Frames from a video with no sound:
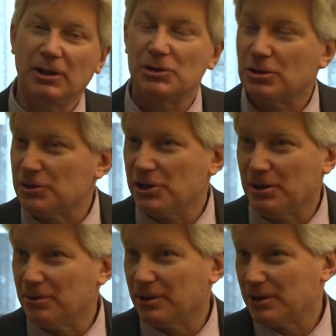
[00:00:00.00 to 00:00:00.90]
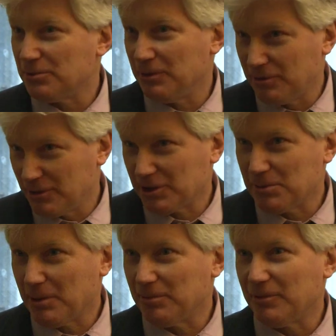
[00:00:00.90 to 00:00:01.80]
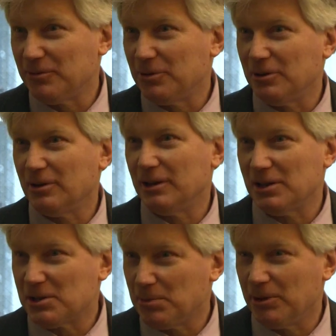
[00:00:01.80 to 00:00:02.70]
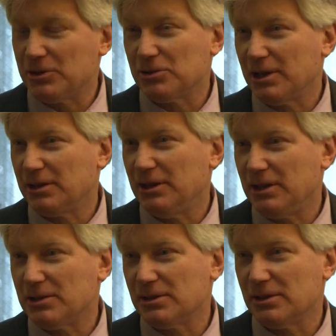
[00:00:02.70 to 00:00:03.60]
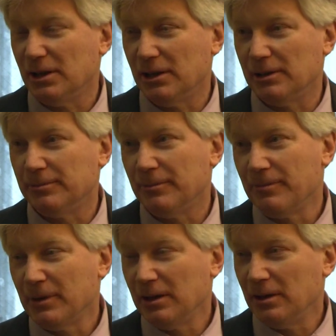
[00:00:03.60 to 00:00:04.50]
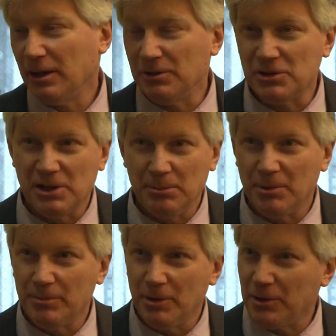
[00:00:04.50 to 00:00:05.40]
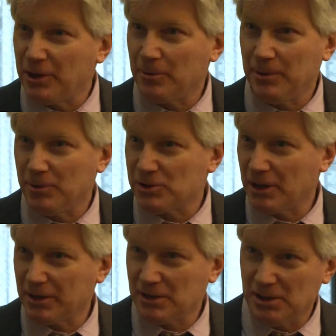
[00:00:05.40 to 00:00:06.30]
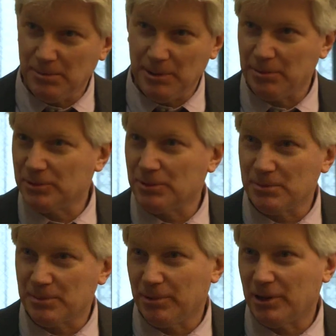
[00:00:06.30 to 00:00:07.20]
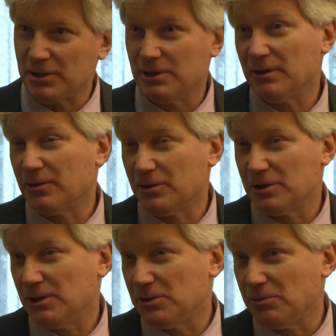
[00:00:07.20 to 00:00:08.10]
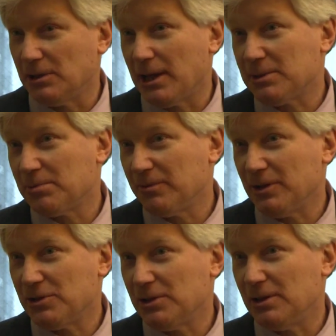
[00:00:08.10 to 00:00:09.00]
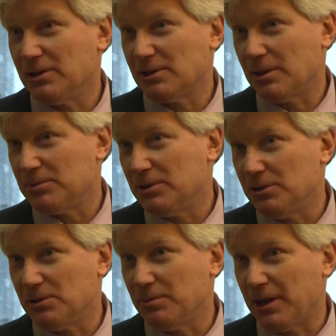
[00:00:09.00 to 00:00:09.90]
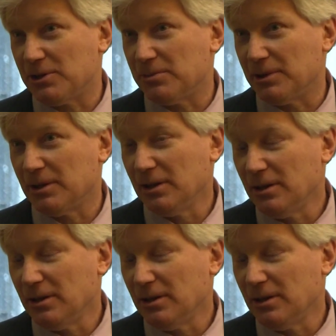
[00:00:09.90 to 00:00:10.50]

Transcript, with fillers: Gestalt chair work, as we've talked about before, and the experiential techniques. I use schema mode therapy, which I like to see people in terms of parts, and of course I use relapse prevention and substance use management.